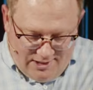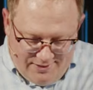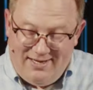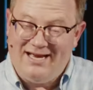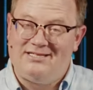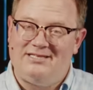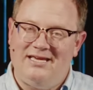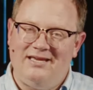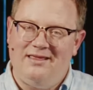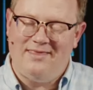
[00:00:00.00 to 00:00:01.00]
The next
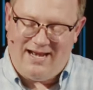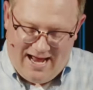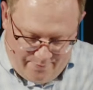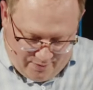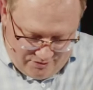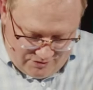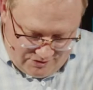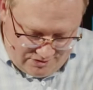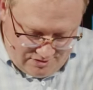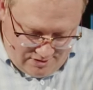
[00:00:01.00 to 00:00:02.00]
thing that
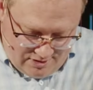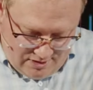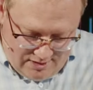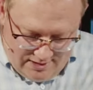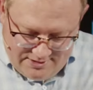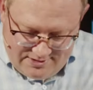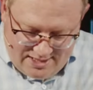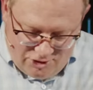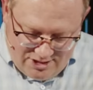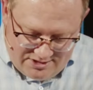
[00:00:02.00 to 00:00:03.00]
happens is
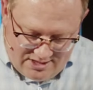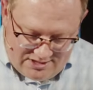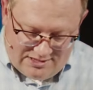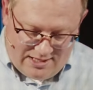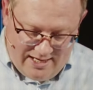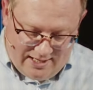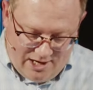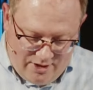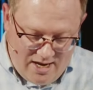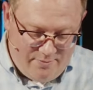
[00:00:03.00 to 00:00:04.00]
that Jesus is like,
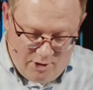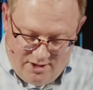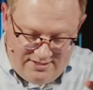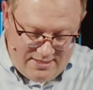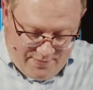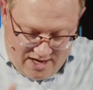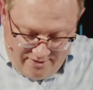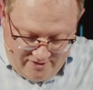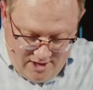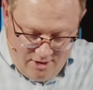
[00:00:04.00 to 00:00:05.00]
okay, I'm going to dip out
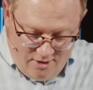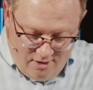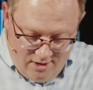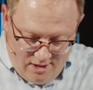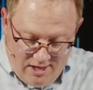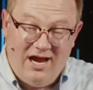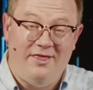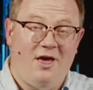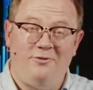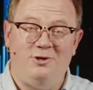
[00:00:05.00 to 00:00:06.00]
of here.
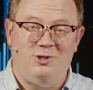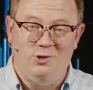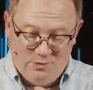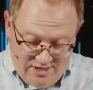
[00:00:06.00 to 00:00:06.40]
And the other two were